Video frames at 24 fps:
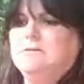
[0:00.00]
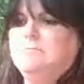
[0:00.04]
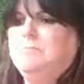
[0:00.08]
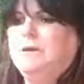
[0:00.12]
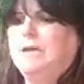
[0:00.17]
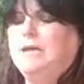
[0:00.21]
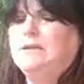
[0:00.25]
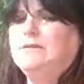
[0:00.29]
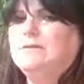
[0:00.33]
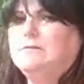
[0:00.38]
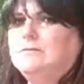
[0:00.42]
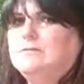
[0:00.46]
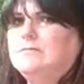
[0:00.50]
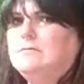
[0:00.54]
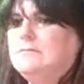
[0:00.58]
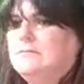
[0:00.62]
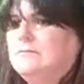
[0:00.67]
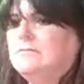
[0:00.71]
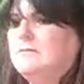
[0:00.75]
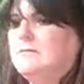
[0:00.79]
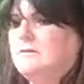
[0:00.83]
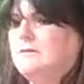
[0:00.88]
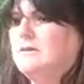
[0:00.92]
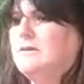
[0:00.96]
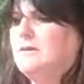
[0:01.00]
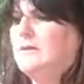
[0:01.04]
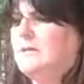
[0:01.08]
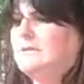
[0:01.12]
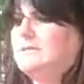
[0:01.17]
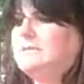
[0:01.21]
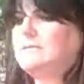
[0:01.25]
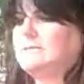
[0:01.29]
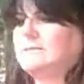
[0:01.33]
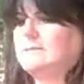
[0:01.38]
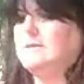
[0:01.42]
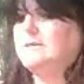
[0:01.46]
but
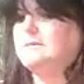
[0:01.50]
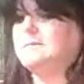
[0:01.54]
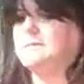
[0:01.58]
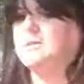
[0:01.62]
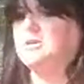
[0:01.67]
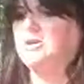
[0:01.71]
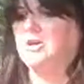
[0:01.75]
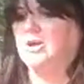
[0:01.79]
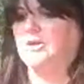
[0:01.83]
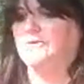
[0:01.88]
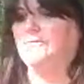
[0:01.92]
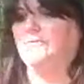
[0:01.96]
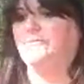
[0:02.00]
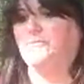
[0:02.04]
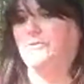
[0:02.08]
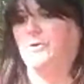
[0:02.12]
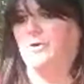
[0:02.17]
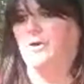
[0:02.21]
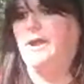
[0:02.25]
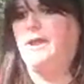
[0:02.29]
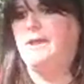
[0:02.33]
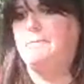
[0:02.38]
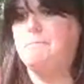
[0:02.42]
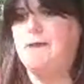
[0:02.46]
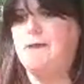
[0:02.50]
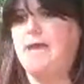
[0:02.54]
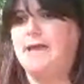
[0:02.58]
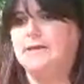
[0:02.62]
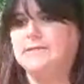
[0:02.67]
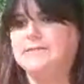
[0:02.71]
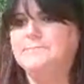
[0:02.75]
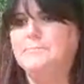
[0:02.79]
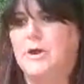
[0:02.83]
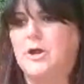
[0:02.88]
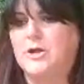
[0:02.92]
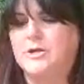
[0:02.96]
it's good for a
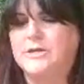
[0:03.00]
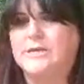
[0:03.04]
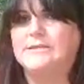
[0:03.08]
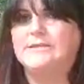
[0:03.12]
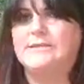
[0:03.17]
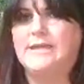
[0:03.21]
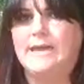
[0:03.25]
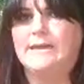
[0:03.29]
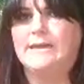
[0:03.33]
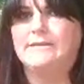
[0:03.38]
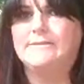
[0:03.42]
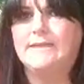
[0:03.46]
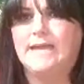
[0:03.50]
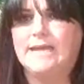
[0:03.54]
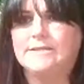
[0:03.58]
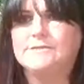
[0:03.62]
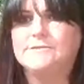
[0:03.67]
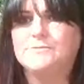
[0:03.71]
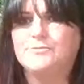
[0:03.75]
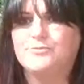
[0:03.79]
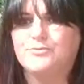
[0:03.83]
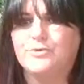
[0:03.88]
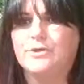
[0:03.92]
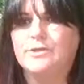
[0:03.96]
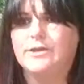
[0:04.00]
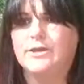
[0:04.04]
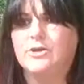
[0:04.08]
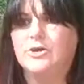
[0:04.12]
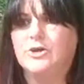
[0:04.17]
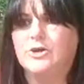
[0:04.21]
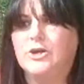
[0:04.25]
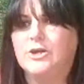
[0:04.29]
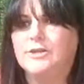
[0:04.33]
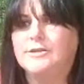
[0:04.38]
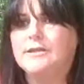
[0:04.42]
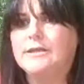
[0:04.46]
mass market deck. That is really
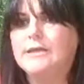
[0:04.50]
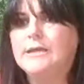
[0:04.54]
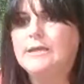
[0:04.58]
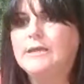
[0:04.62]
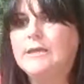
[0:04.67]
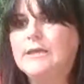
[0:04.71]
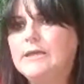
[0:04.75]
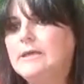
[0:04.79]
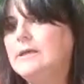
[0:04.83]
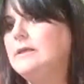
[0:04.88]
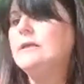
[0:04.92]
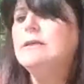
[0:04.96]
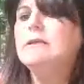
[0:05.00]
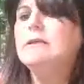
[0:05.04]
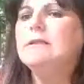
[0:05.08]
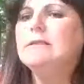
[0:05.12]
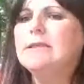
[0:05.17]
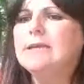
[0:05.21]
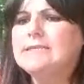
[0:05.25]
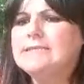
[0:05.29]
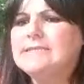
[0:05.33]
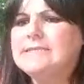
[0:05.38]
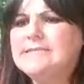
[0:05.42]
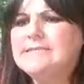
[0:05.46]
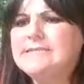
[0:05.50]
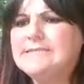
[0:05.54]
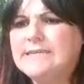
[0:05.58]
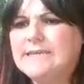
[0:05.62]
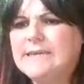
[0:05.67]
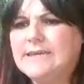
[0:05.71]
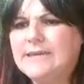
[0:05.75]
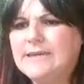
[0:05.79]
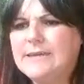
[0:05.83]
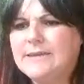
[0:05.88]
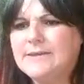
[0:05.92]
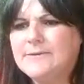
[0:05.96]
good. Let's
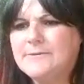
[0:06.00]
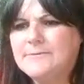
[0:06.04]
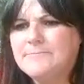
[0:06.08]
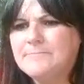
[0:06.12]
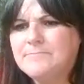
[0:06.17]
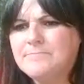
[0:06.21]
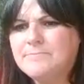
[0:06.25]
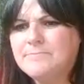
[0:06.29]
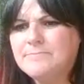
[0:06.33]
see.